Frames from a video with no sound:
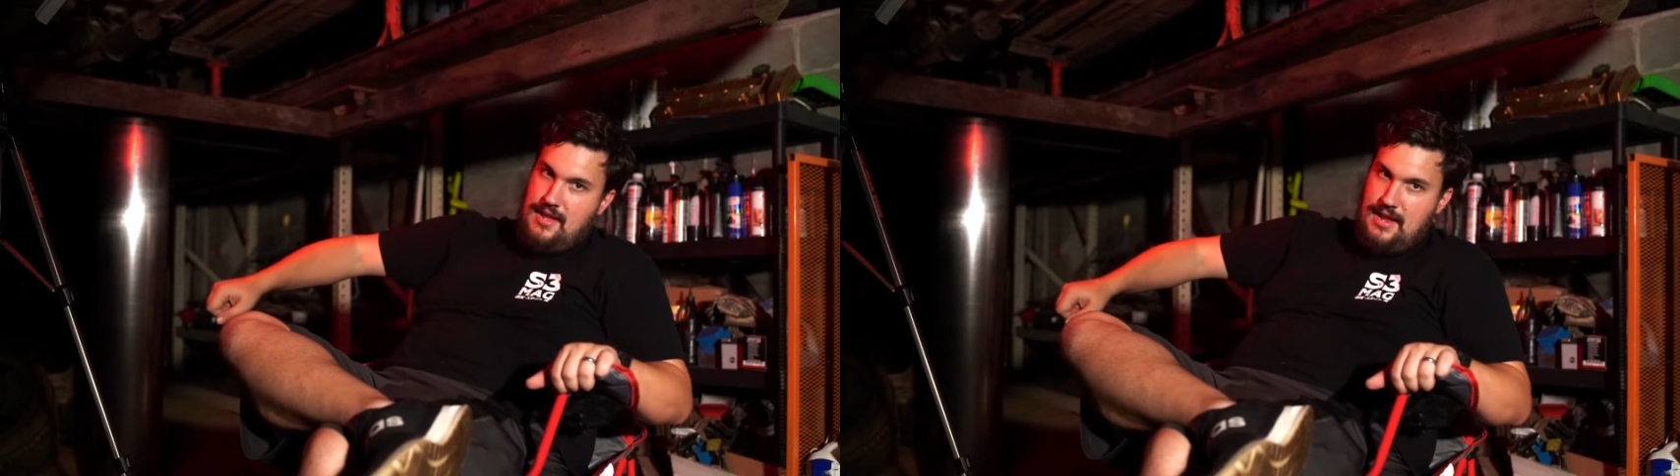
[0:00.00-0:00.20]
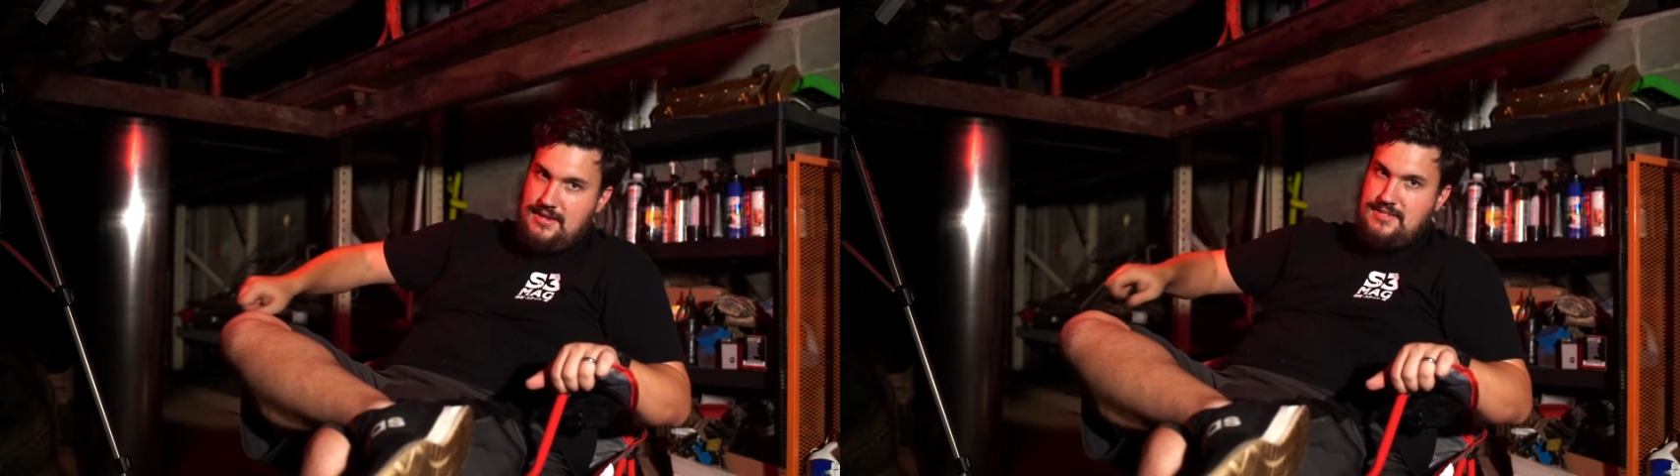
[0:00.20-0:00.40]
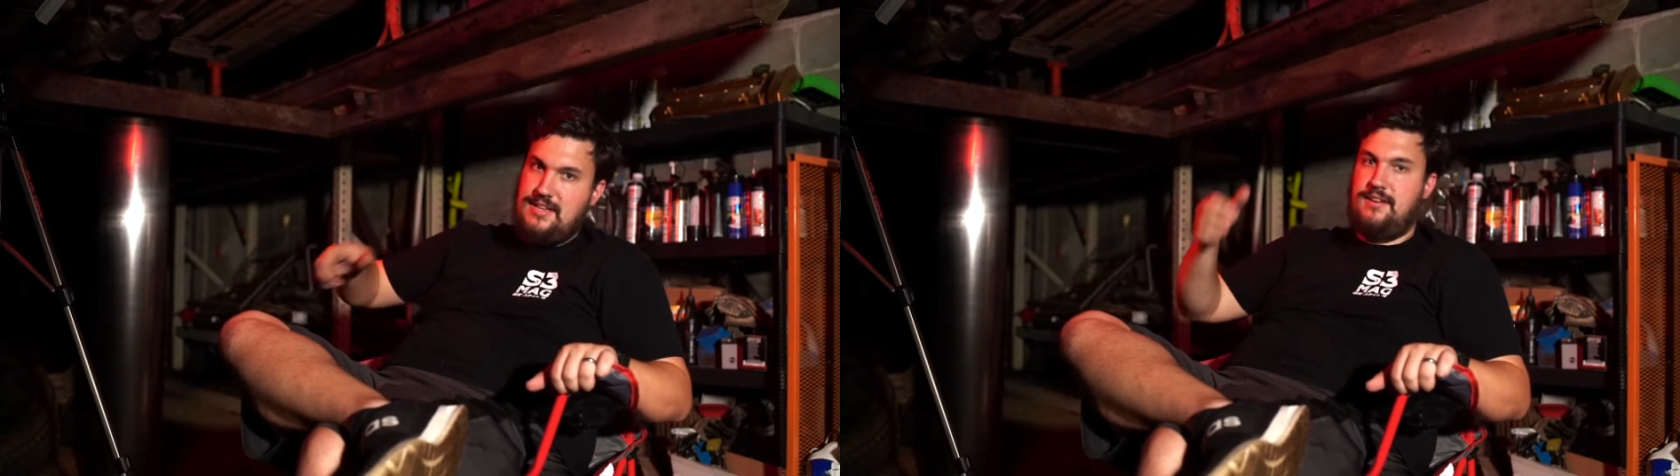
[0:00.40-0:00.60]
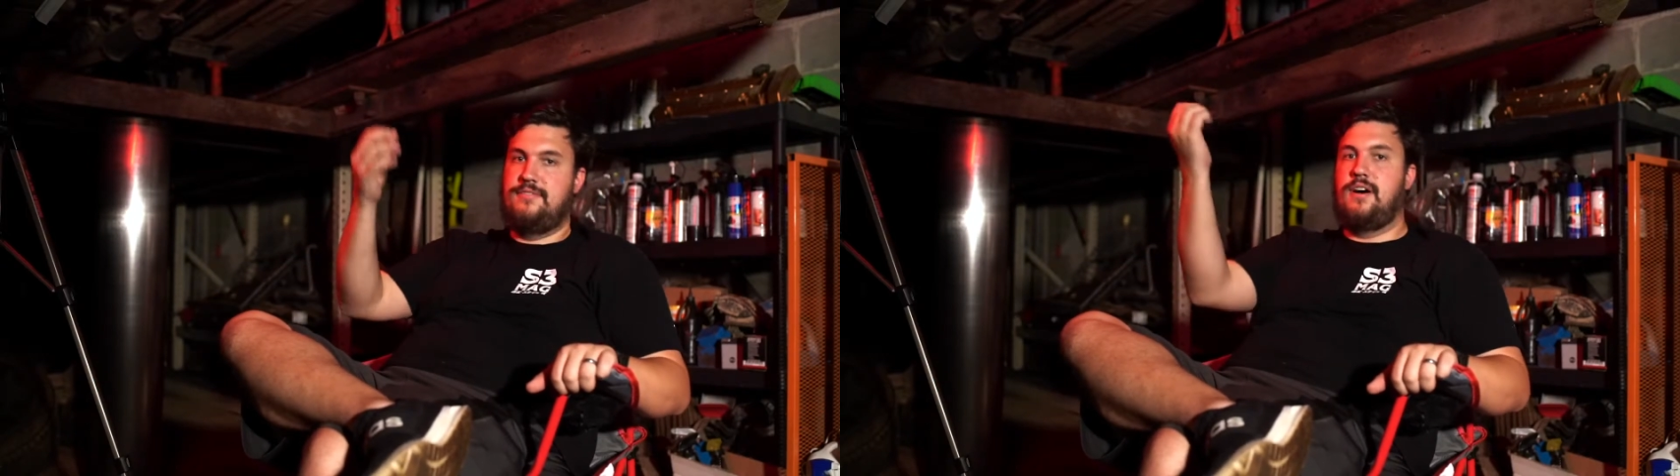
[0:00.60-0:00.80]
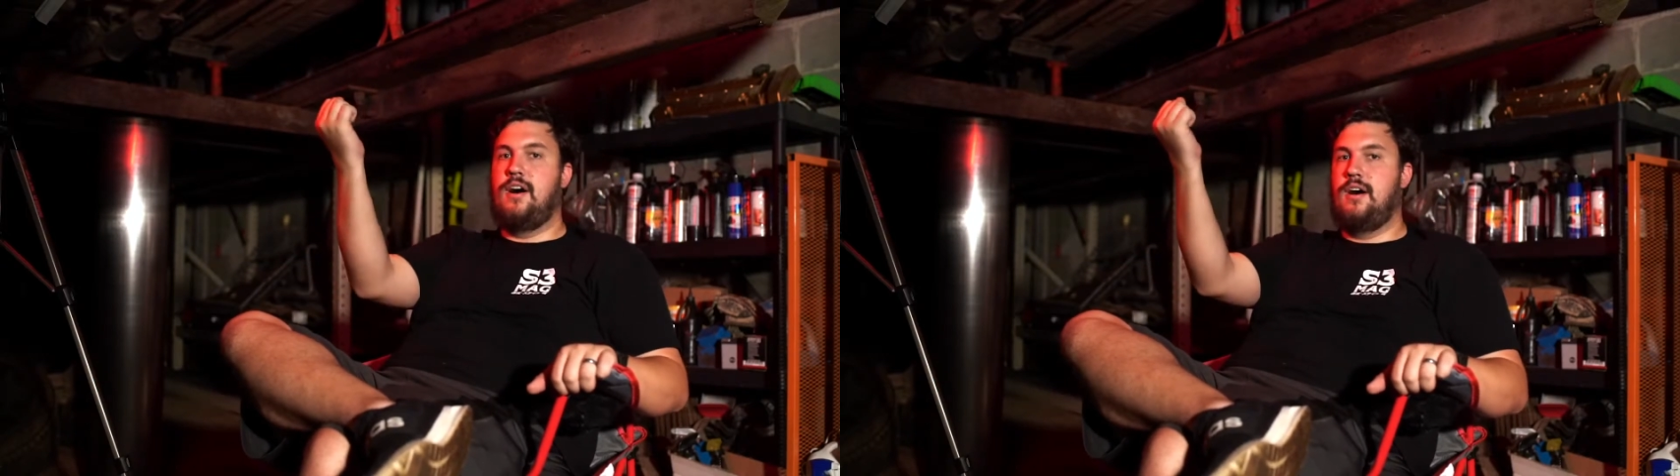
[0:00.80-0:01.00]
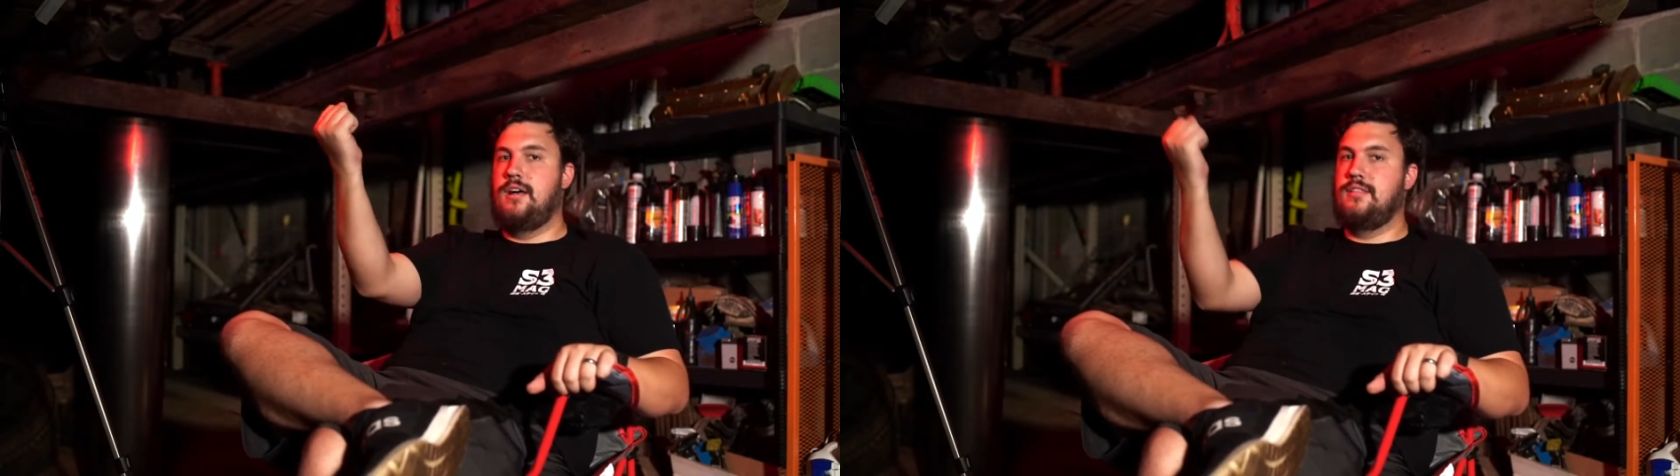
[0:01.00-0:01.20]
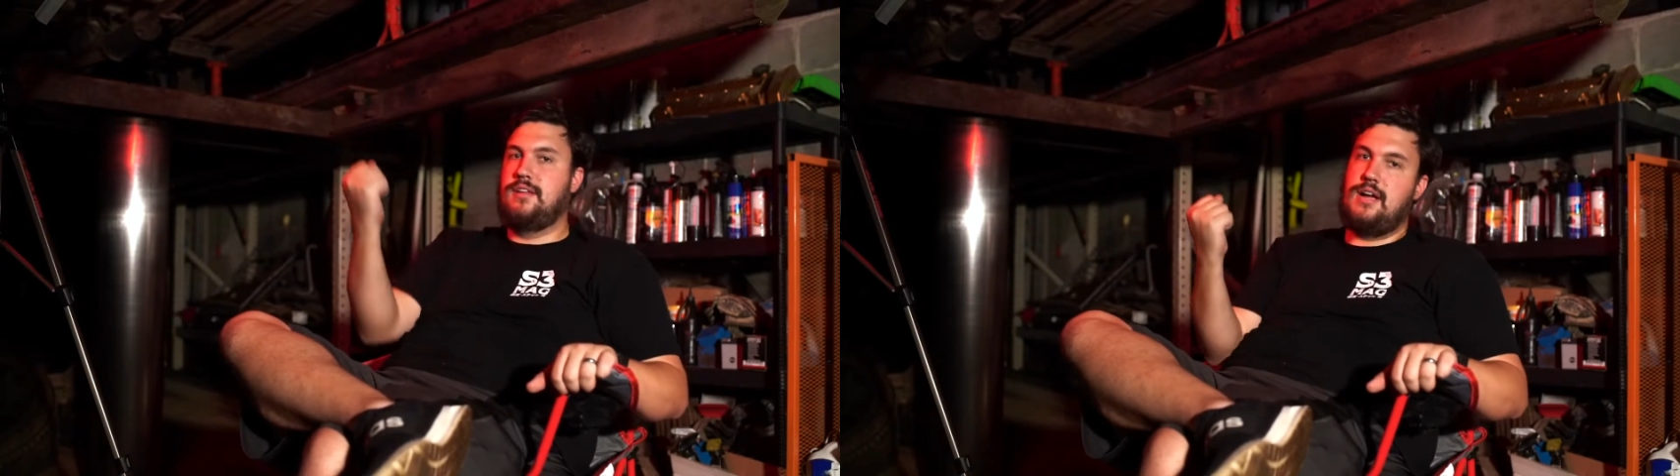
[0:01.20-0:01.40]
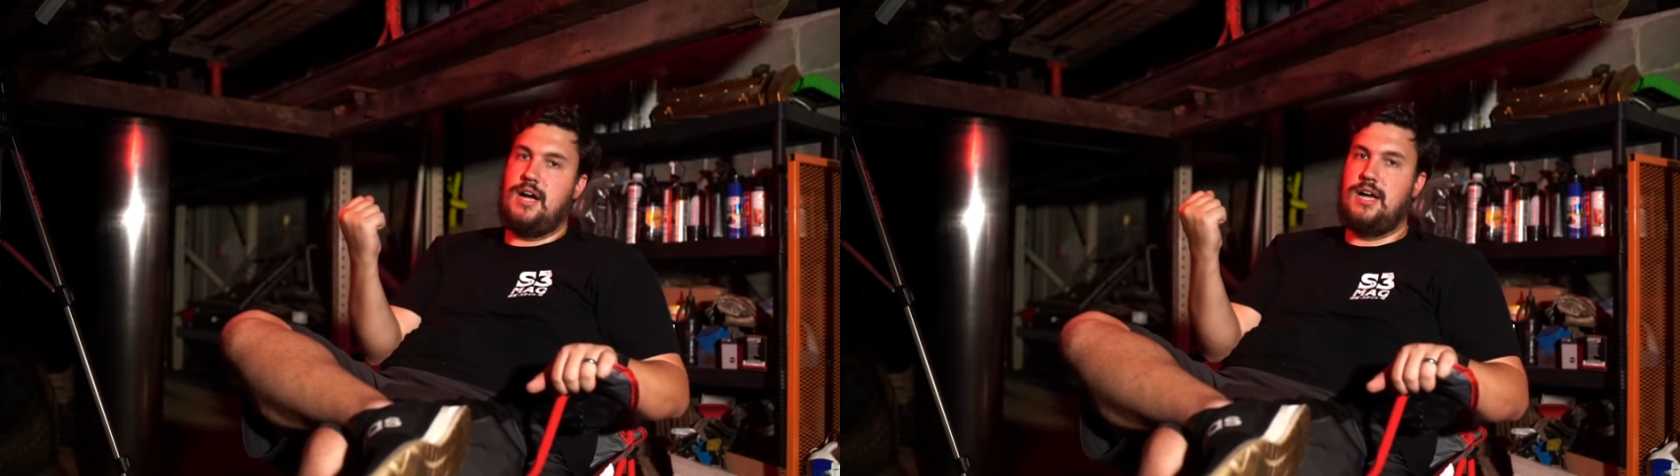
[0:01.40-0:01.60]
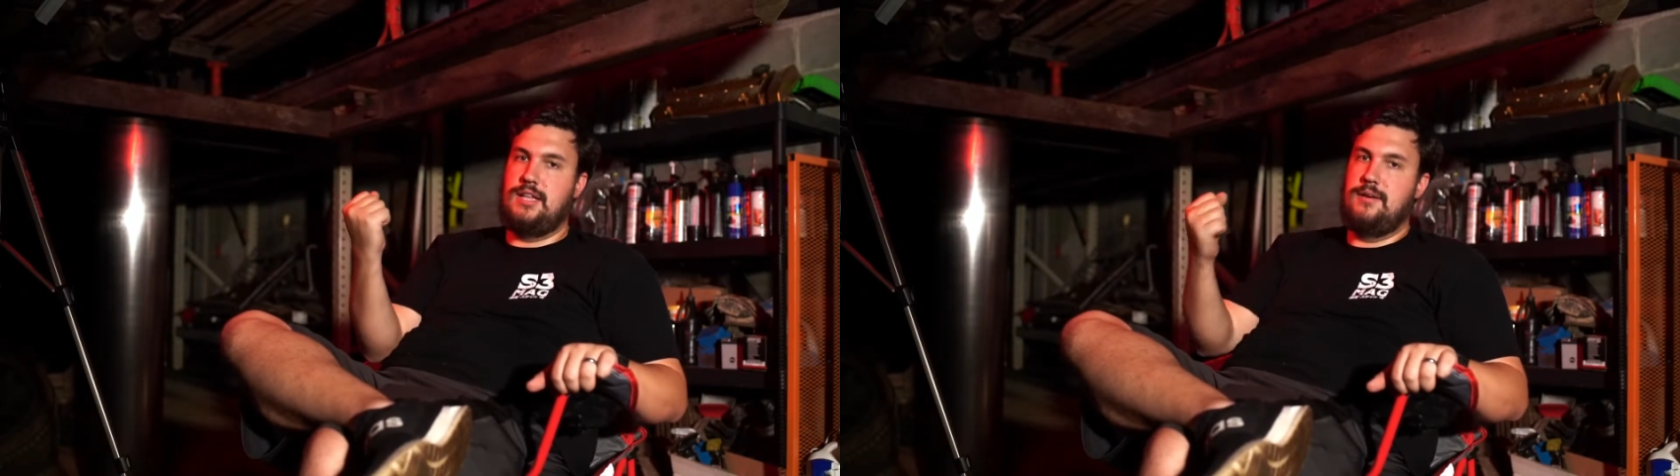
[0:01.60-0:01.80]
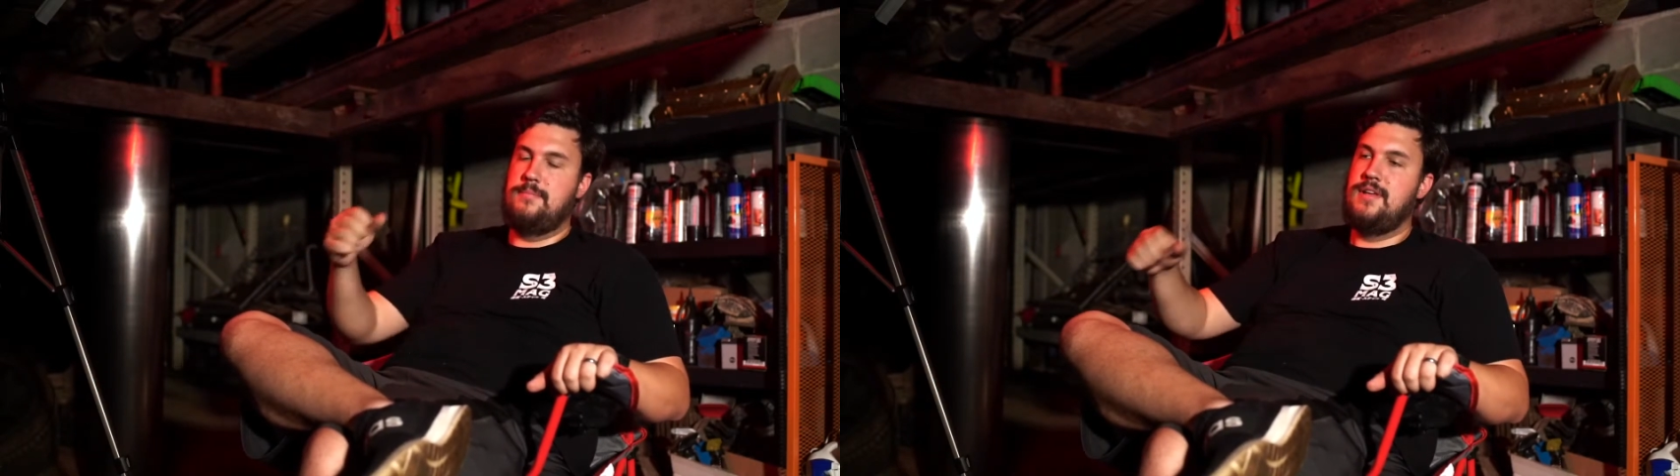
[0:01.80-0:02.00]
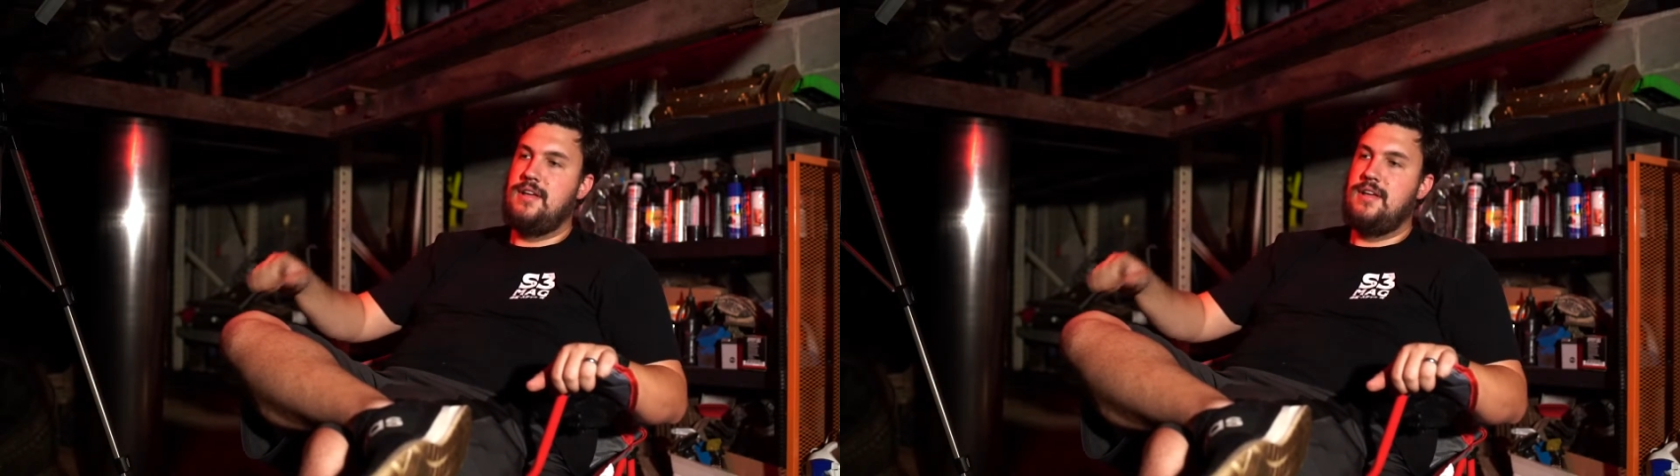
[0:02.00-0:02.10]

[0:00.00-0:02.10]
instead of on the column.